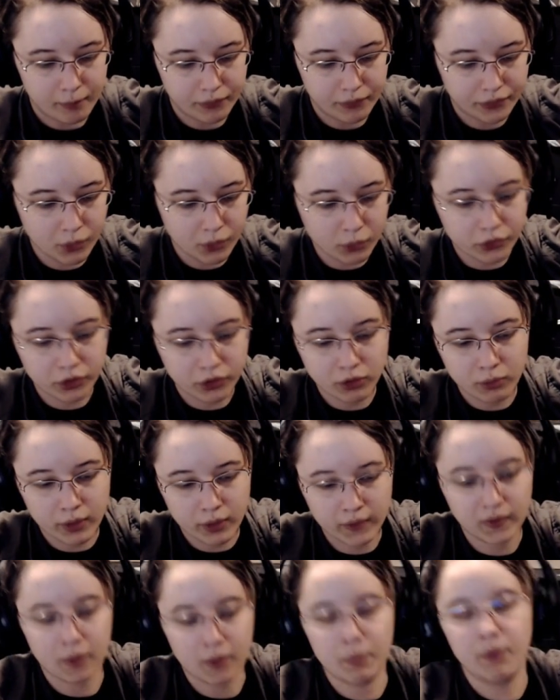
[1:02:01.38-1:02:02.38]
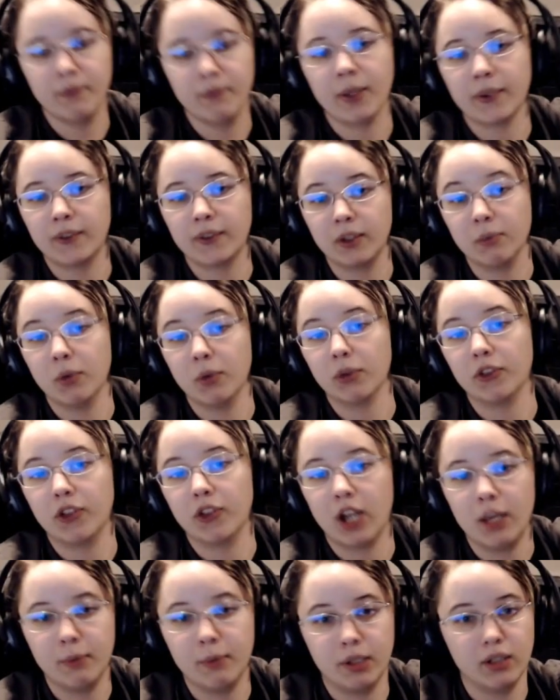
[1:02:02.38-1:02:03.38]
Those are the ones I'm investing most
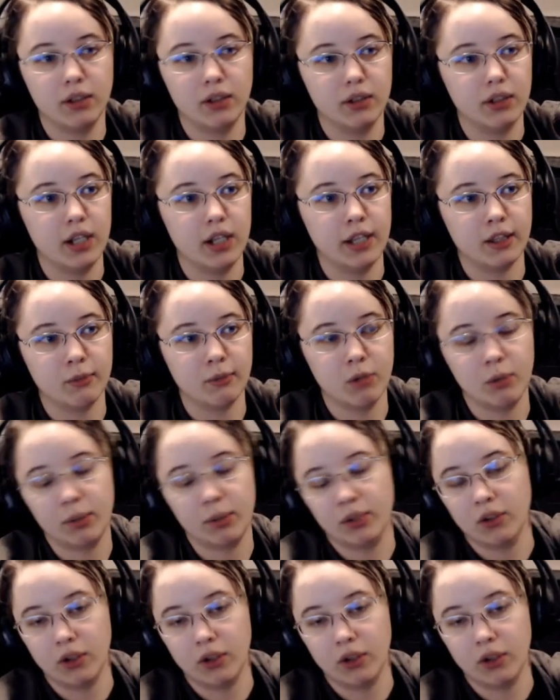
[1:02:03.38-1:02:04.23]
time in at the moment,